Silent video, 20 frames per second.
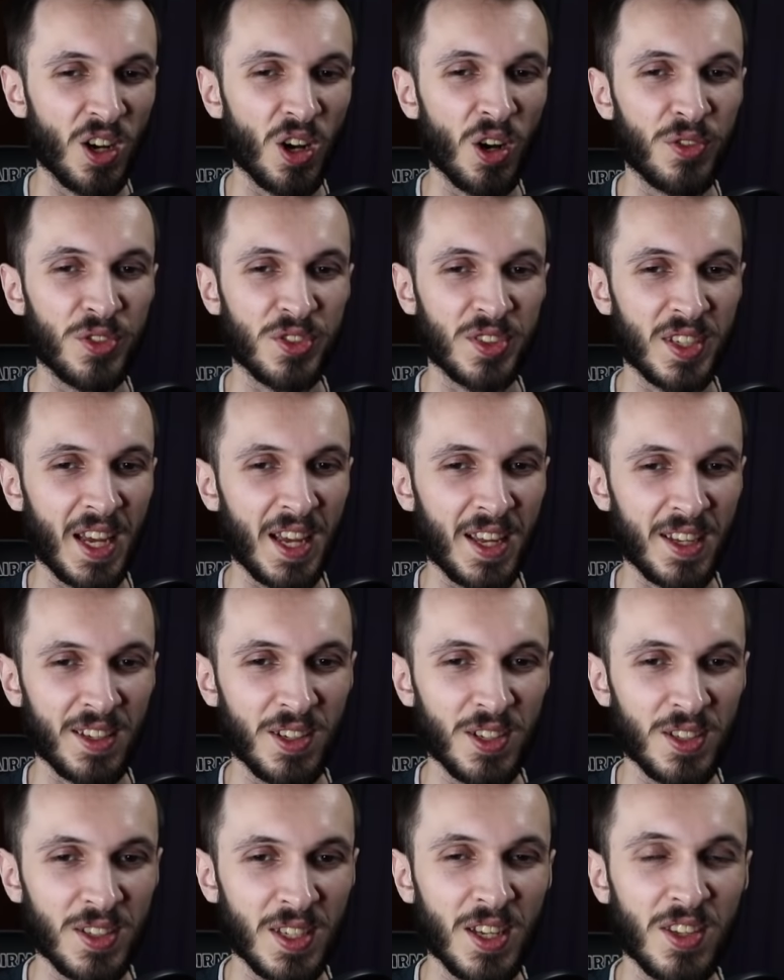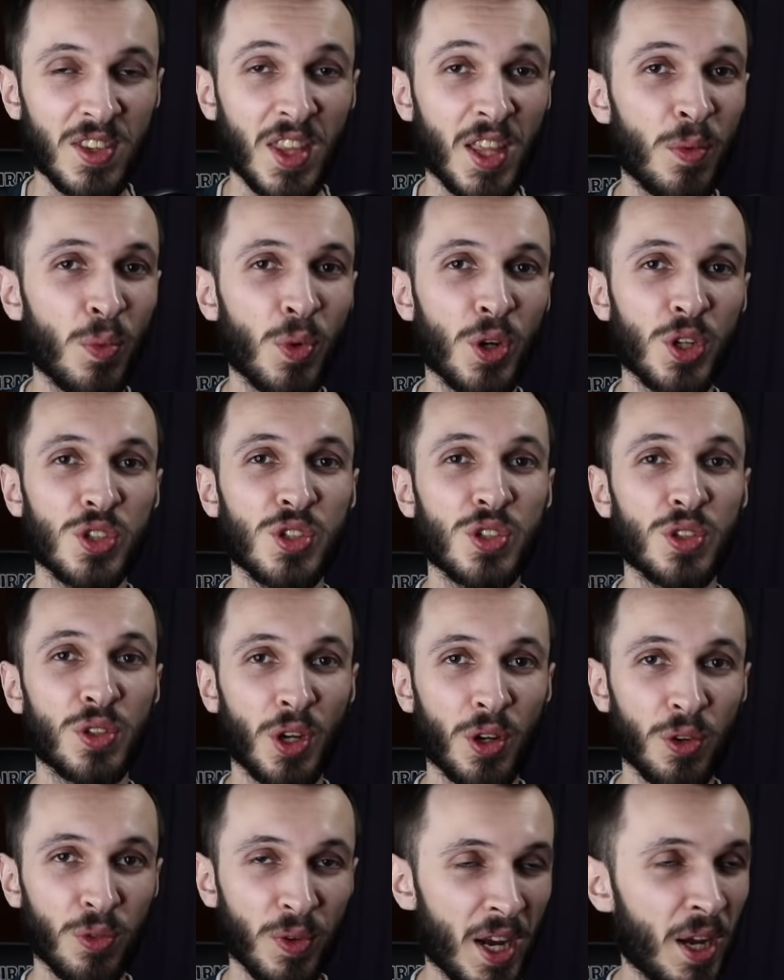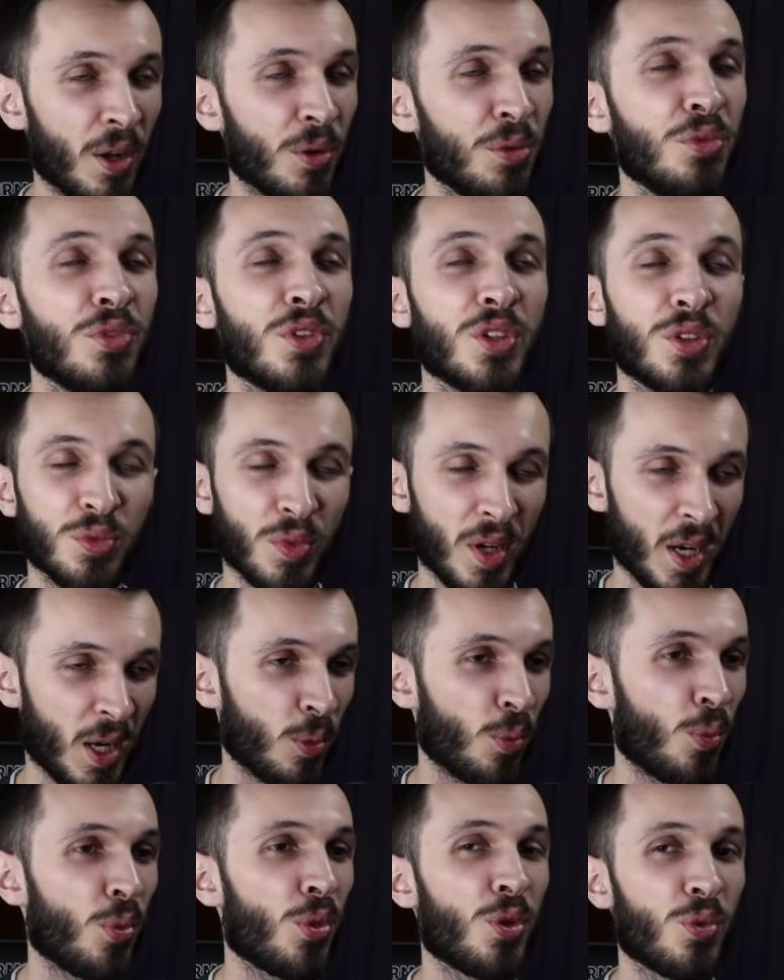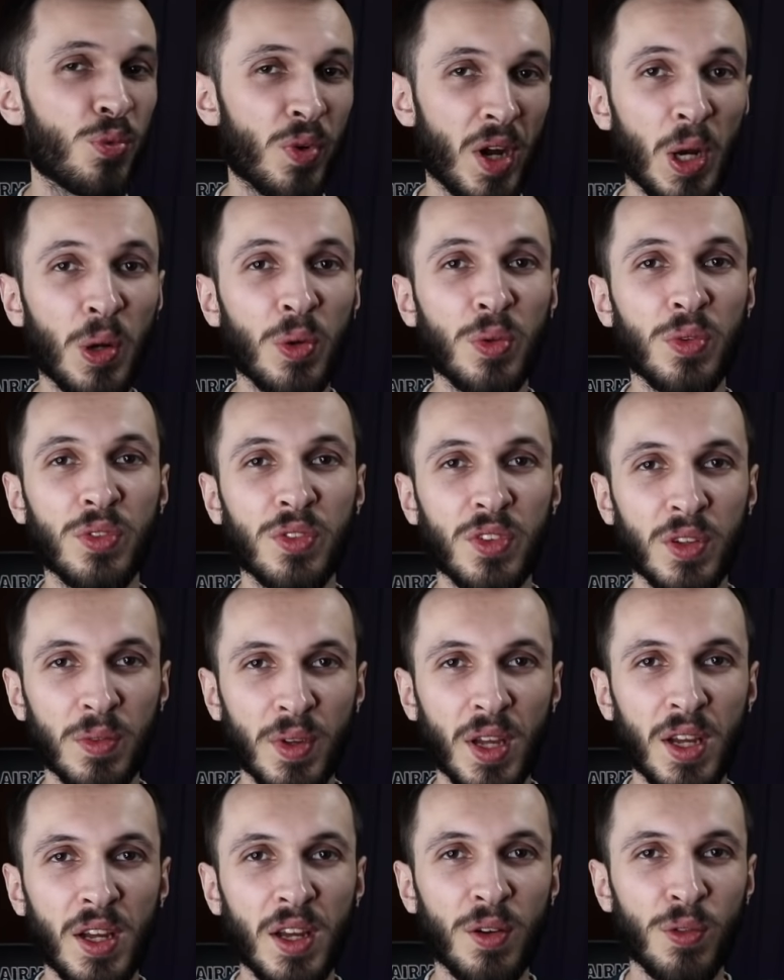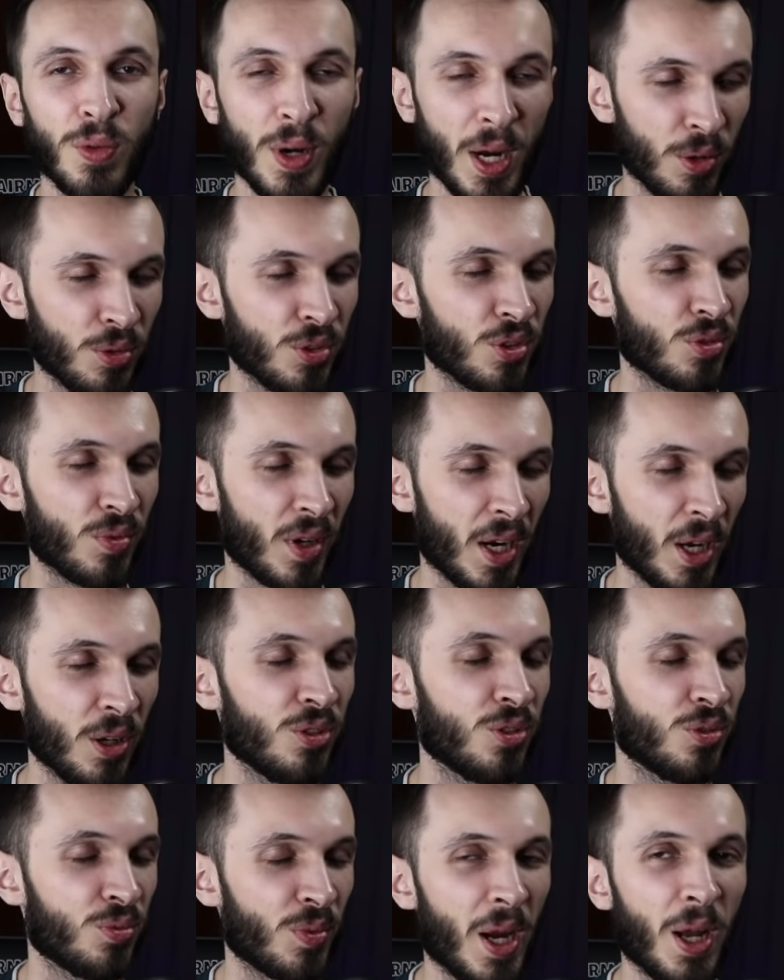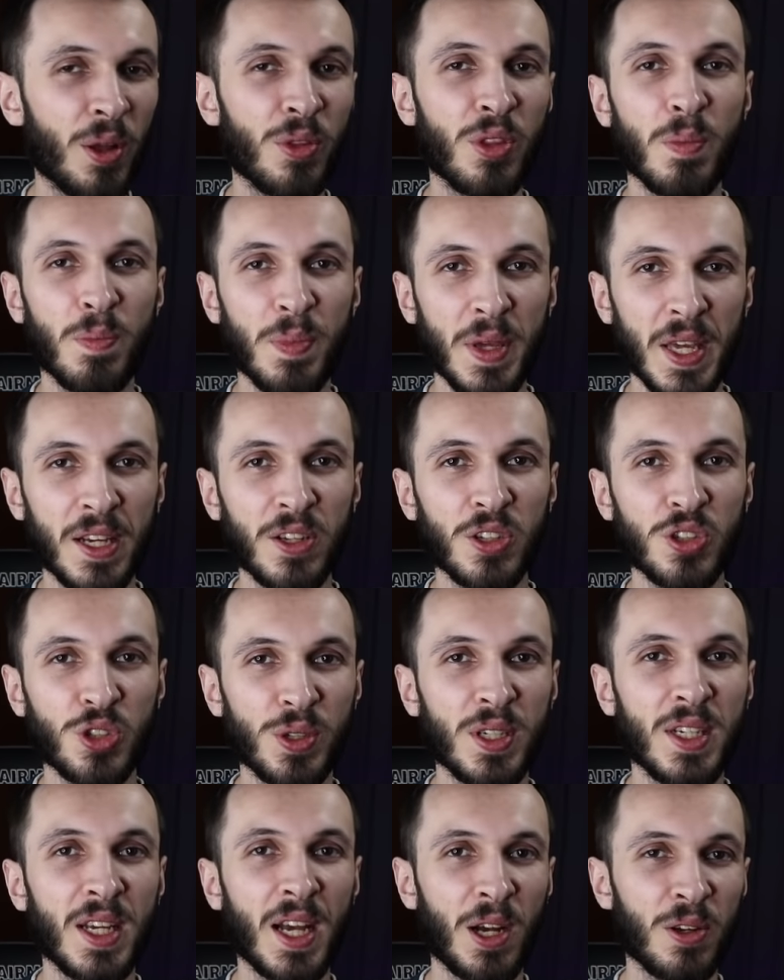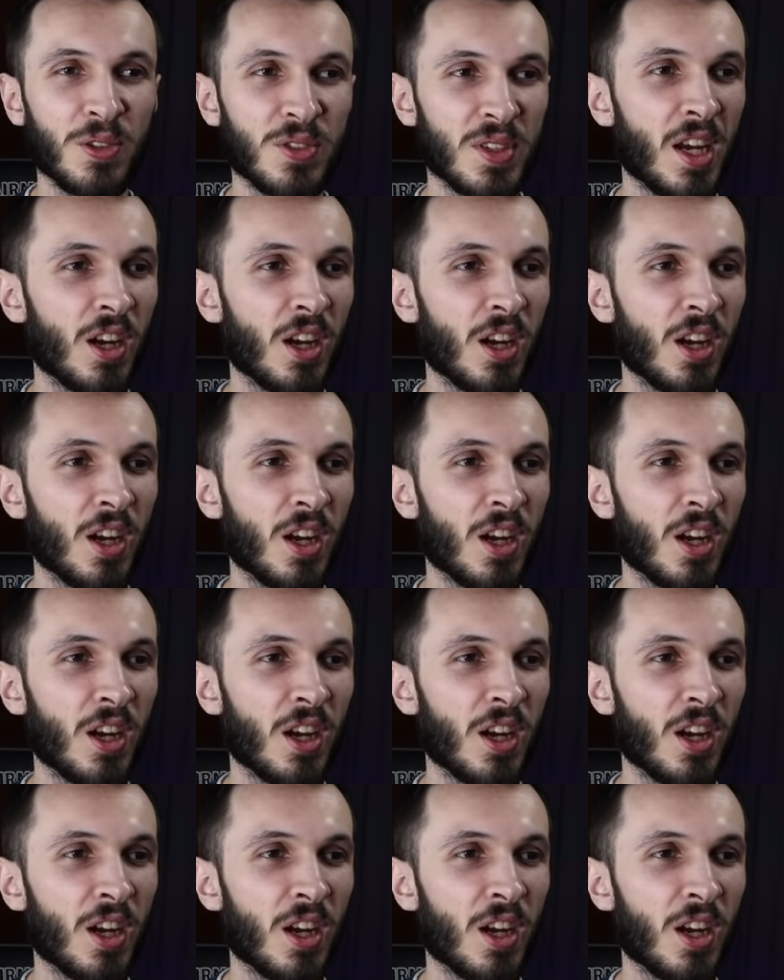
of sadness as they watch you go round and round and round and round and round and round the big treehouse